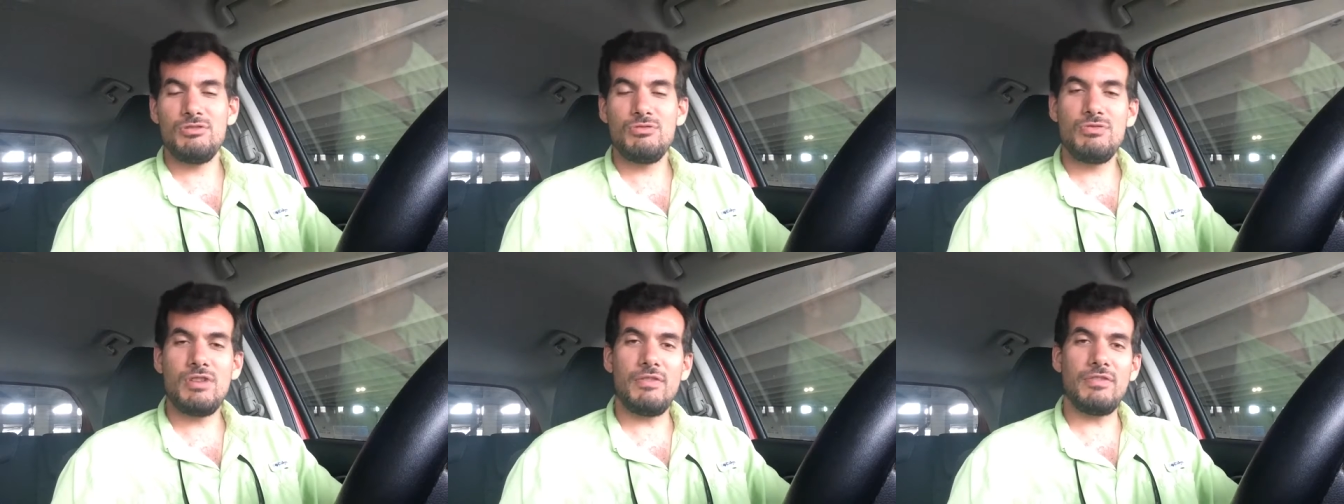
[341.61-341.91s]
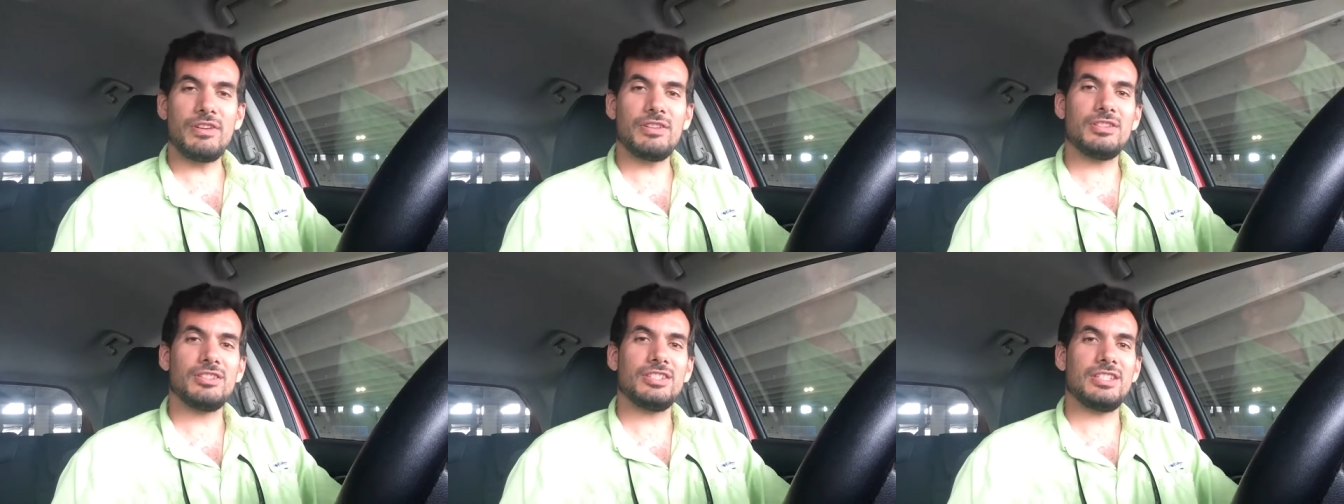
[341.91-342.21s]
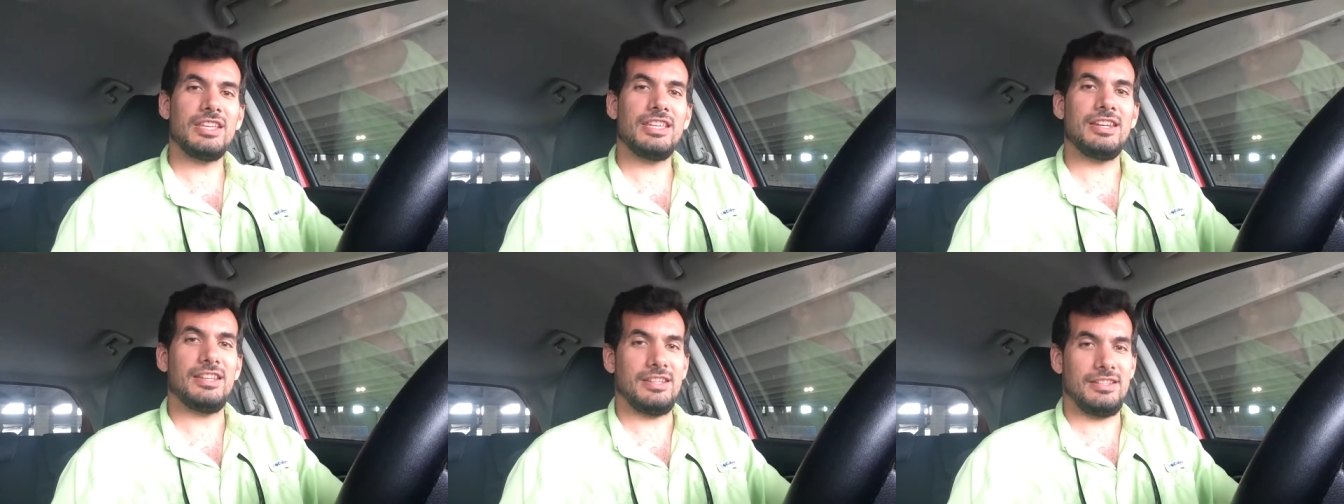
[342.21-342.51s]
You've never
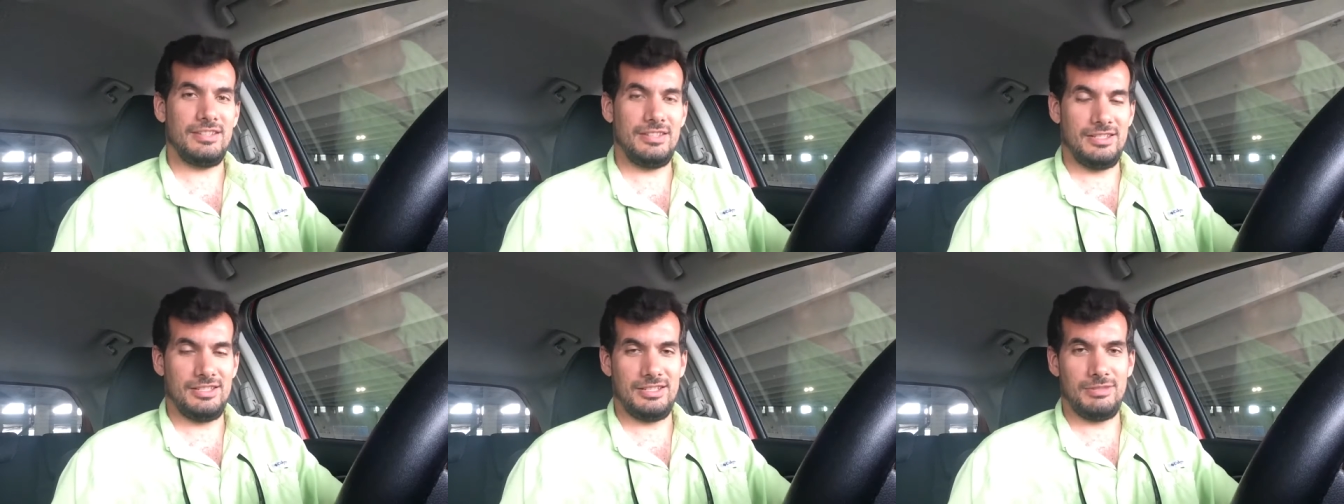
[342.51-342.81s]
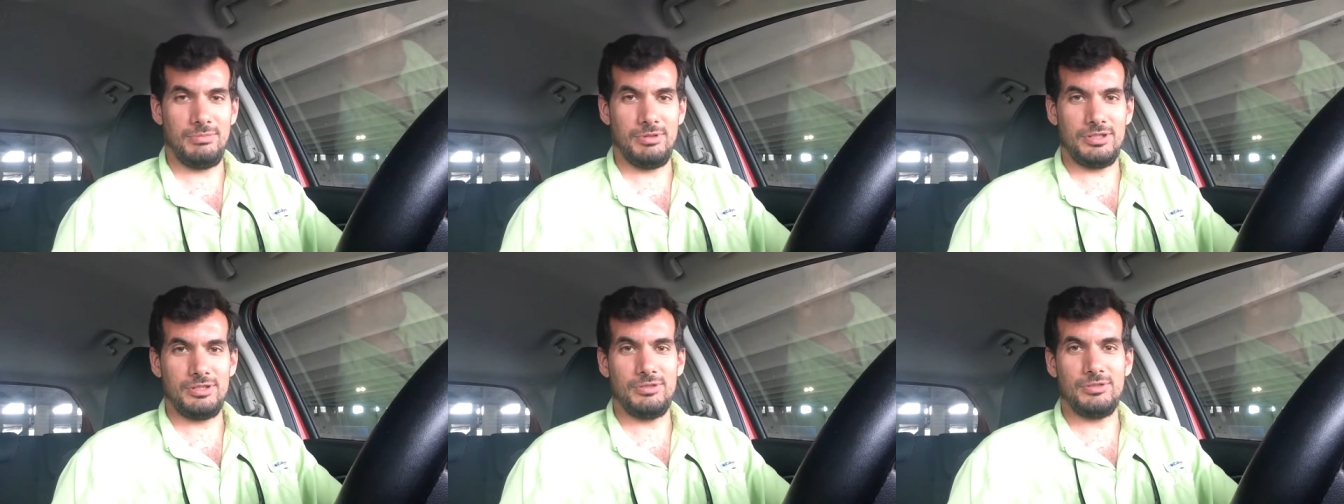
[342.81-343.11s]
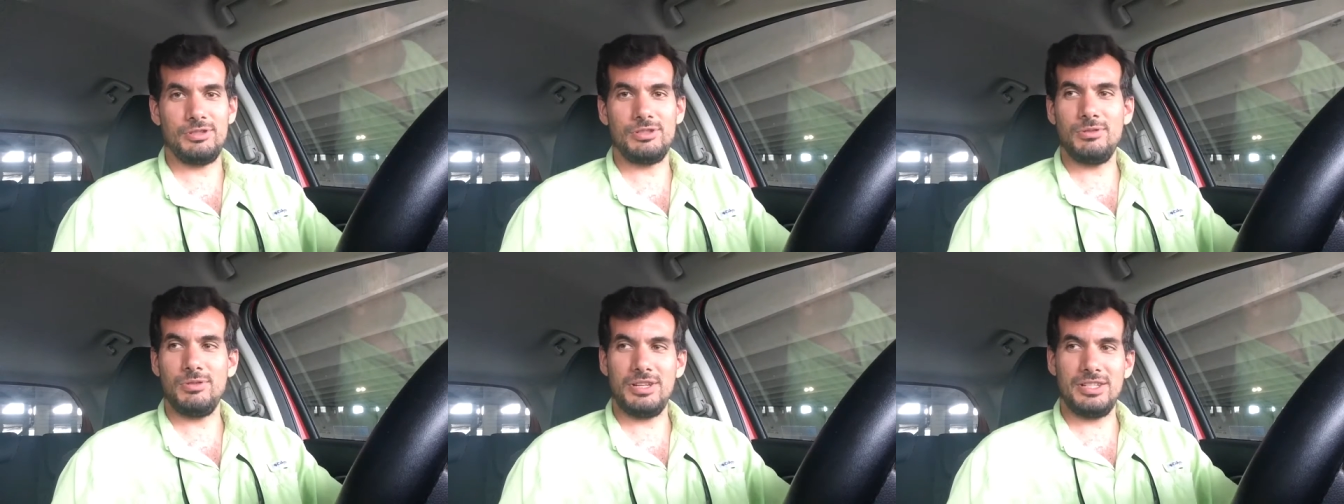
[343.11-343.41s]
seen it in
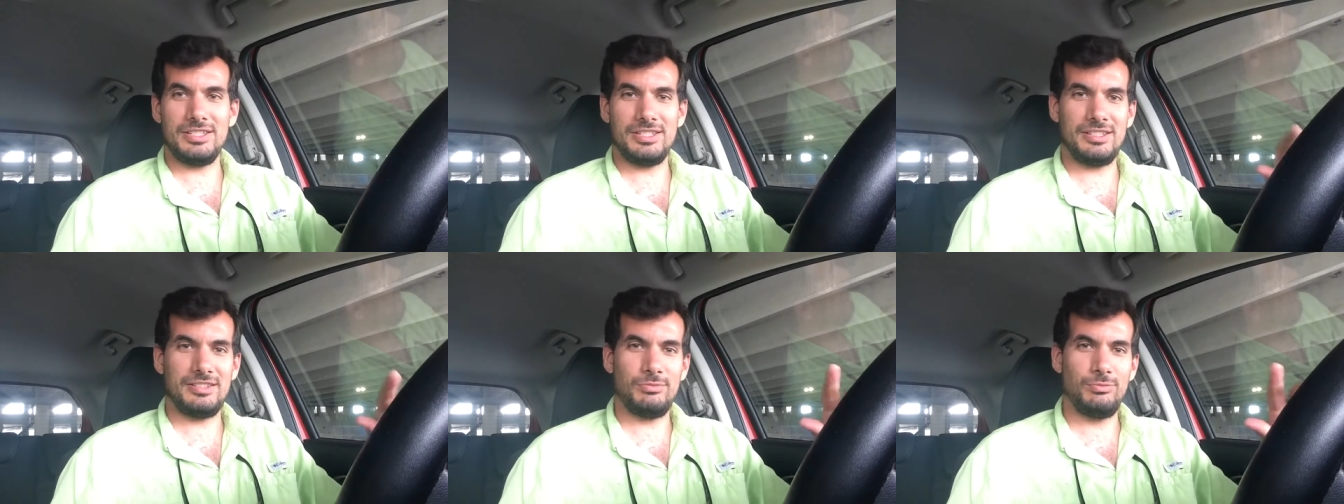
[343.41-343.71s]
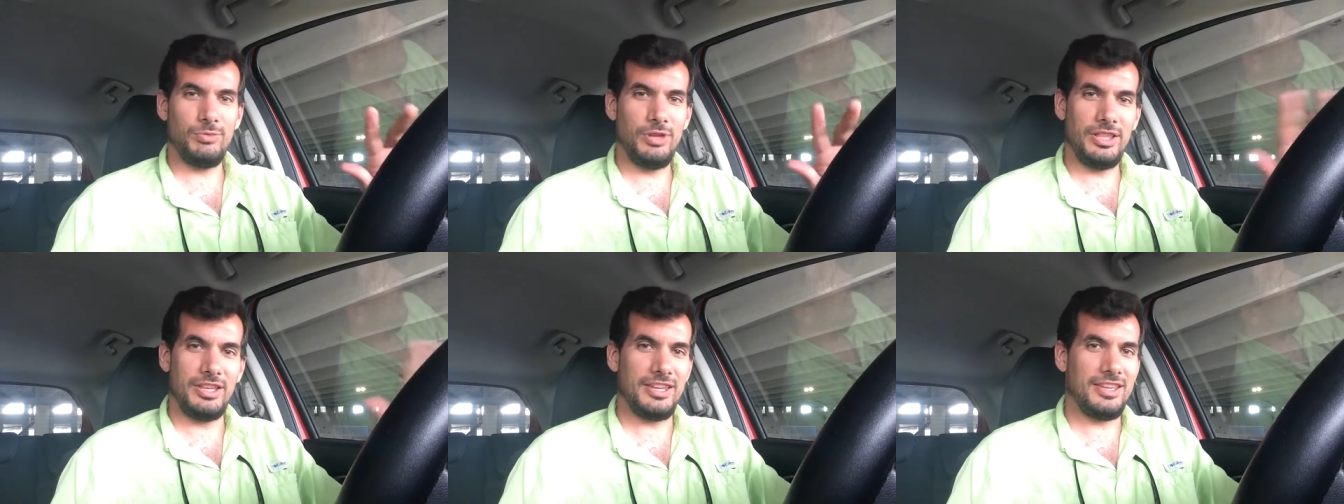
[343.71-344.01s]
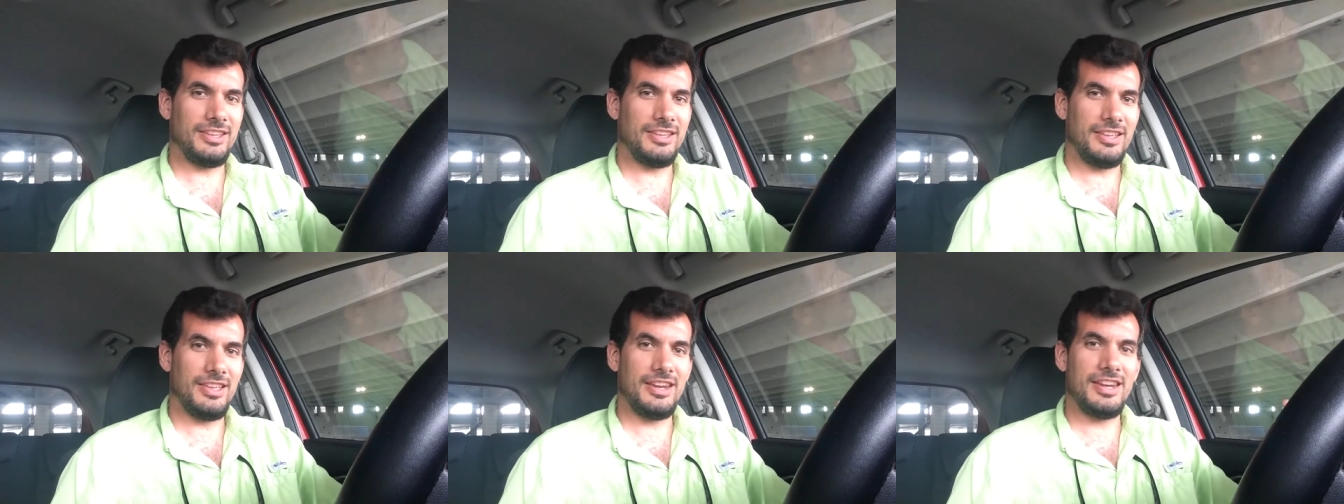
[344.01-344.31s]
Splatoon 2. It's
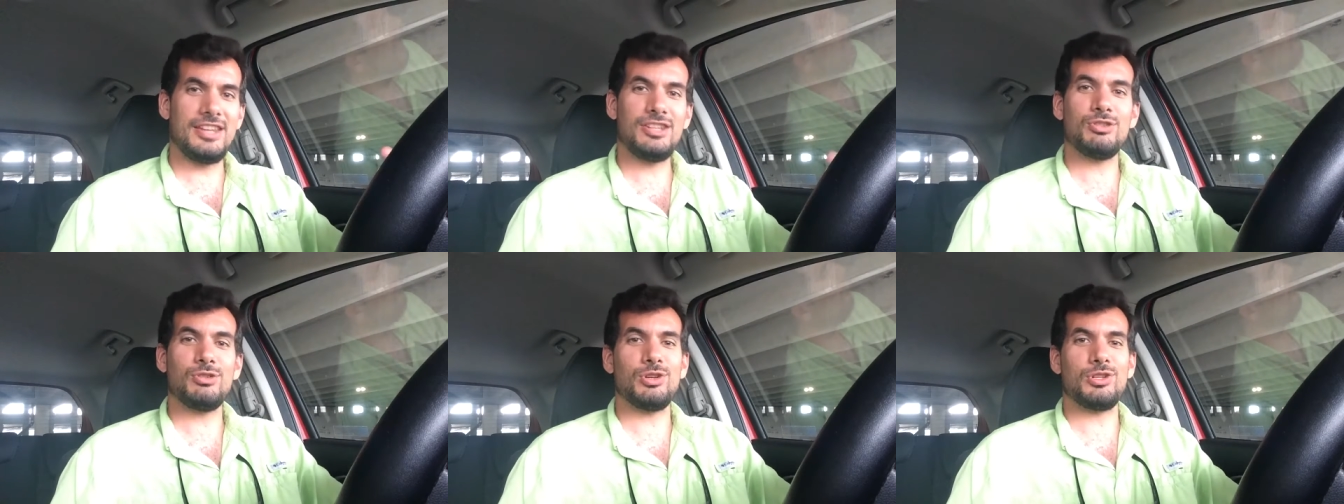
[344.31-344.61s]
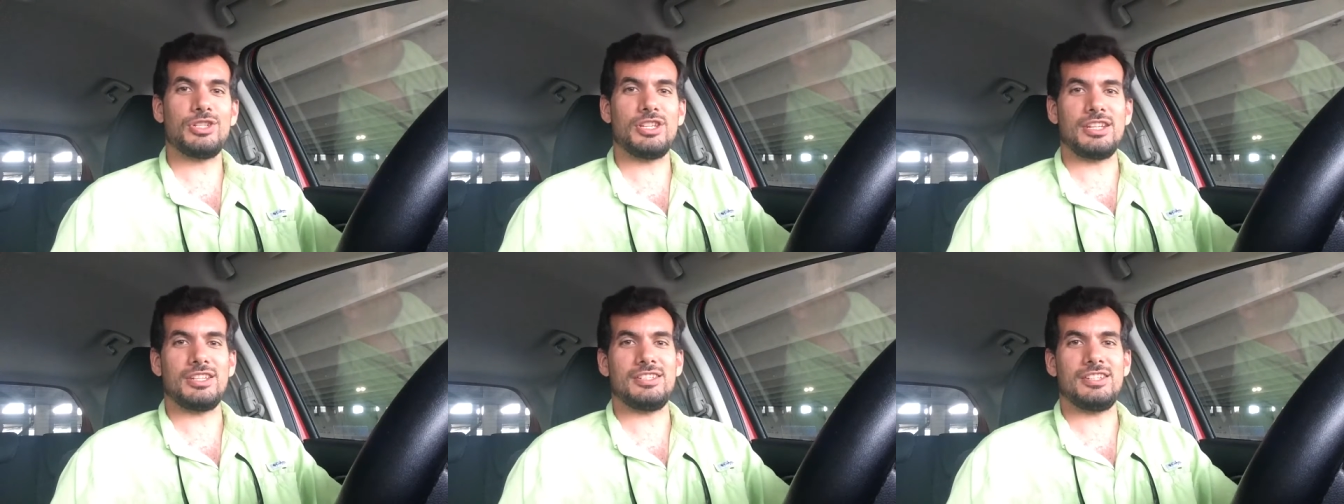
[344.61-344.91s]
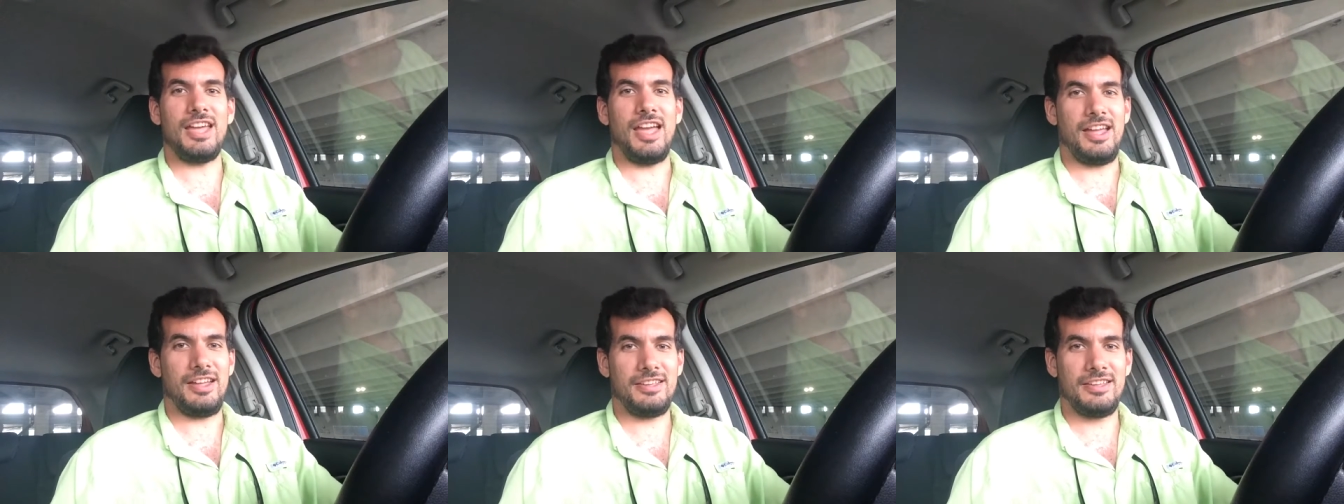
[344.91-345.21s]
really an interesting
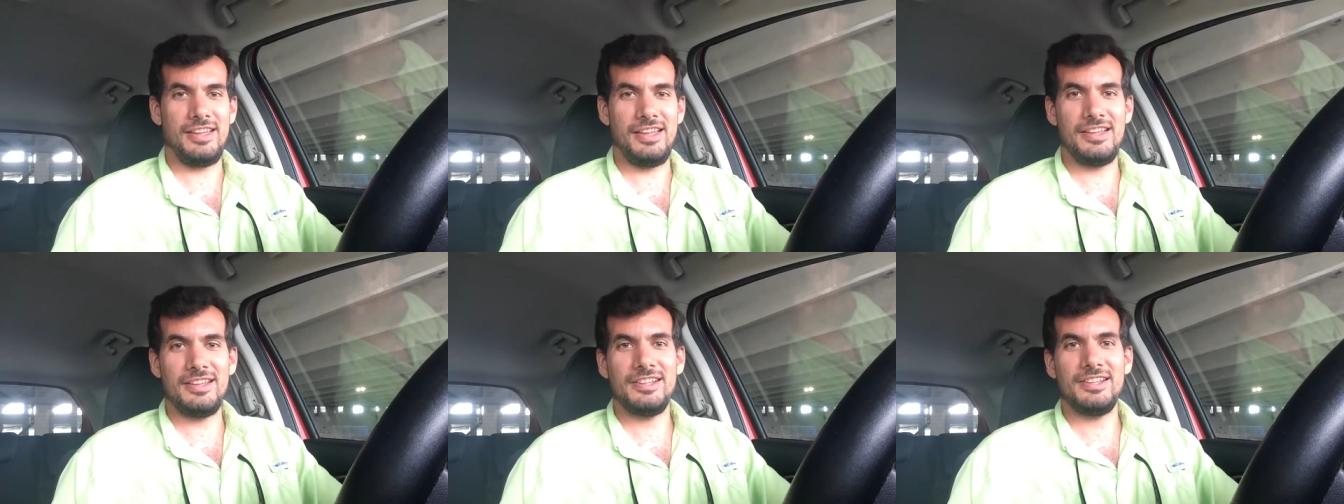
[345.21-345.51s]
tech.